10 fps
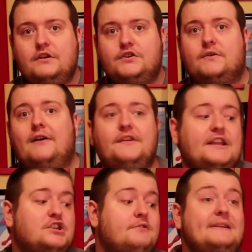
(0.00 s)
So
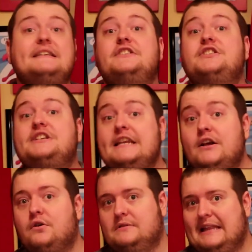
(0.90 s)
everything's going to be CGC
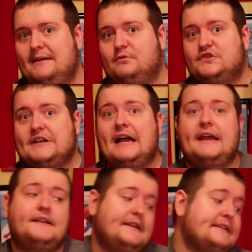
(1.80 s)
gold label
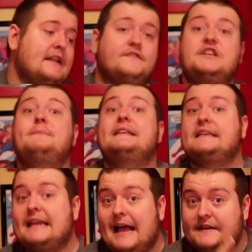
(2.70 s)
signed instead of
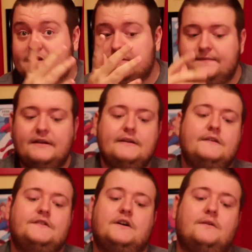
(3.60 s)
CBCS.
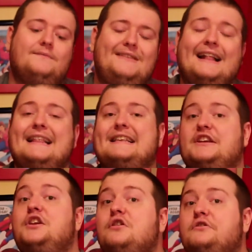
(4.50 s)
So, not that it's a
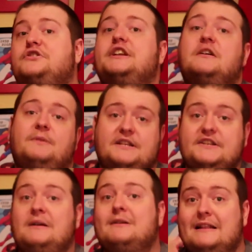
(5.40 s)
huge deal, but to
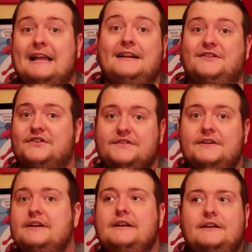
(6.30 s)
some collectors,
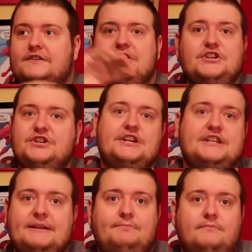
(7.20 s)
CGC is
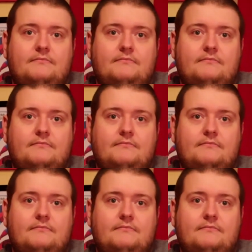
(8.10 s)
the